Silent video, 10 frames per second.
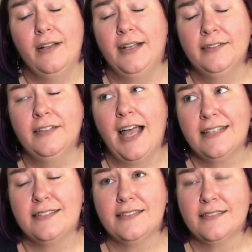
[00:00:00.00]

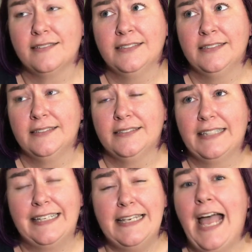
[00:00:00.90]
unless,
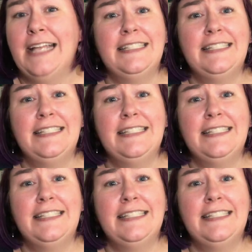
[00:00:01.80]
like, 9